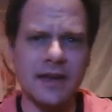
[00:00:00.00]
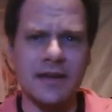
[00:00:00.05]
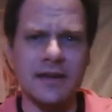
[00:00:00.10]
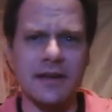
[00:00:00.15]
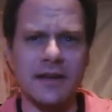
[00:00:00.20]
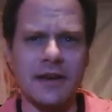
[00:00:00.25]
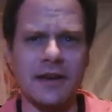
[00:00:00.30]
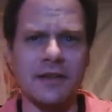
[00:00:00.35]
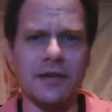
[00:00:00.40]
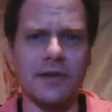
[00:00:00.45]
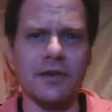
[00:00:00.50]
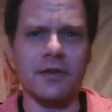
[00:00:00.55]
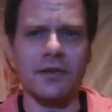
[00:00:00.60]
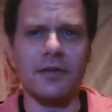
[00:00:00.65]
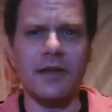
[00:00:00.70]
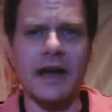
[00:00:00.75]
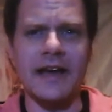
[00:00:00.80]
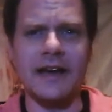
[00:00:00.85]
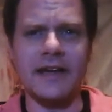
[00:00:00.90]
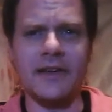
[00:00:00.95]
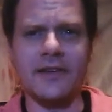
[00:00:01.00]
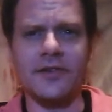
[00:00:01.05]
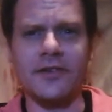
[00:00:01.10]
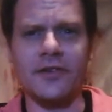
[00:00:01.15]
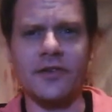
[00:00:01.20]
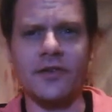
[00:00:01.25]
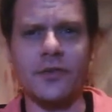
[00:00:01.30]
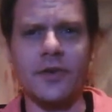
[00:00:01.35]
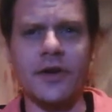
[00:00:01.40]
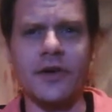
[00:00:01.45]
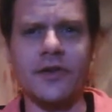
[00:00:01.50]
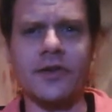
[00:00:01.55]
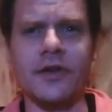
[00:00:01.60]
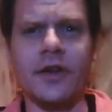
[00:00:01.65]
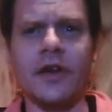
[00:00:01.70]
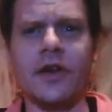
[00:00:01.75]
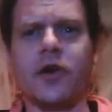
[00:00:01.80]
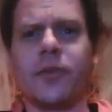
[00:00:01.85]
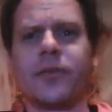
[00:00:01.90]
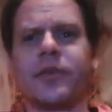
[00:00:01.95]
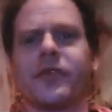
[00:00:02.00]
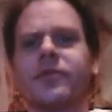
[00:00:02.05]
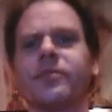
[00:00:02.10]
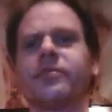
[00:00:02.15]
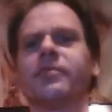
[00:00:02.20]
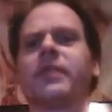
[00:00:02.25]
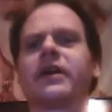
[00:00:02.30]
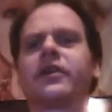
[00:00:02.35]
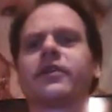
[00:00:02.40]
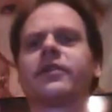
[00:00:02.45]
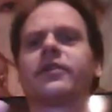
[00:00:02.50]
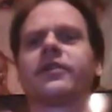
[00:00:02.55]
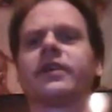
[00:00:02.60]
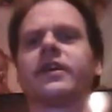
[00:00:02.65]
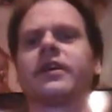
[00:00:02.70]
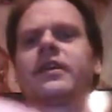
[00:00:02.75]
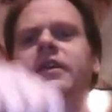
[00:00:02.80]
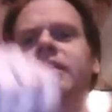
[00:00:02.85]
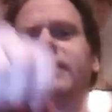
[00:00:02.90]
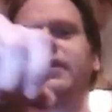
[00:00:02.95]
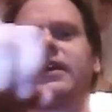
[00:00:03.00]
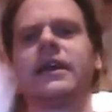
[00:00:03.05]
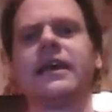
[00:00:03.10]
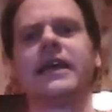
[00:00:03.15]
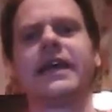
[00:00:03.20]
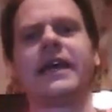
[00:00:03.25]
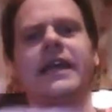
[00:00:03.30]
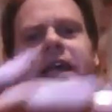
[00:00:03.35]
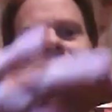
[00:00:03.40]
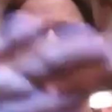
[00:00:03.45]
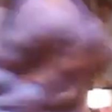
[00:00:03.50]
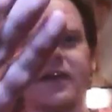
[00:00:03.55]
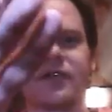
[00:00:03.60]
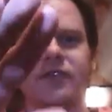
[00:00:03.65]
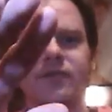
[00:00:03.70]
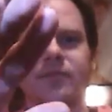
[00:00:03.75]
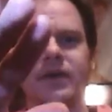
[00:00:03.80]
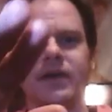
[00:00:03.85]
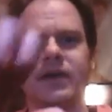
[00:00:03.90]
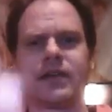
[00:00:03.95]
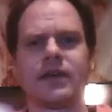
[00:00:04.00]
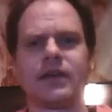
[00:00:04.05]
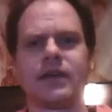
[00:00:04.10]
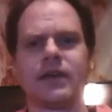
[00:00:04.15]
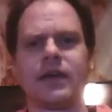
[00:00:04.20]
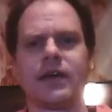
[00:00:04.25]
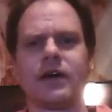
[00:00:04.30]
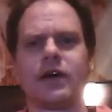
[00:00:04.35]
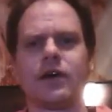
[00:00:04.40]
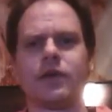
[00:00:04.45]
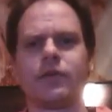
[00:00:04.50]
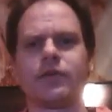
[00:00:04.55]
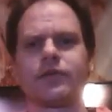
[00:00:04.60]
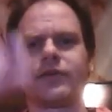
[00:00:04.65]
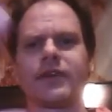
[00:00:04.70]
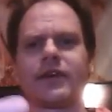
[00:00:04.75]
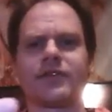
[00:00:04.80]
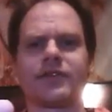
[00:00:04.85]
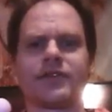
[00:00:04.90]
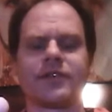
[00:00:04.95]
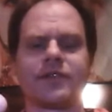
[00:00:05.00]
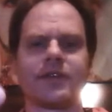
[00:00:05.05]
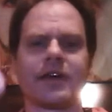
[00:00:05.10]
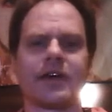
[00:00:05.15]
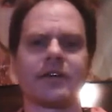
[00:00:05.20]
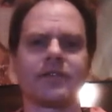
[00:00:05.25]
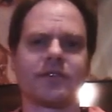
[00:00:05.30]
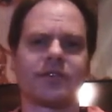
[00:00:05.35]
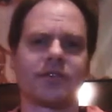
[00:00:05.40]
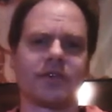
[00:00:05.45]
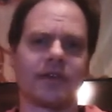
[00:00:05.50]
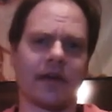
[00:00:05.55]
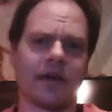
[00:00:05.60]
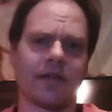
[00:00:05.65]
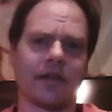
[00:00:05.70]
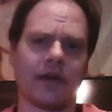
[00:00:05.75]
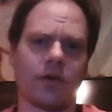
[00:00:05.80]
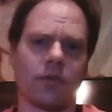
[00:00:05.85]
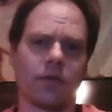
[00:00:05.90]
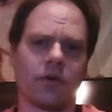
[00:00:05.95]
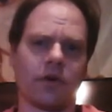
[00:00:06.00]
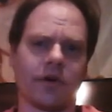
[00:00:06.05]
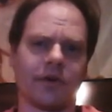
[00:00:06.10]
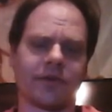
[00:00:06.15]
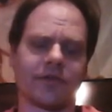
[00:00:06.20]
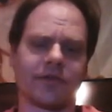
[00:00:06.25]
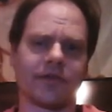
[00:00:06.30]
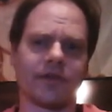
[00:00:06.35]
got a little lighting situation I hope is better than it has been. We'll test this out and see how that works.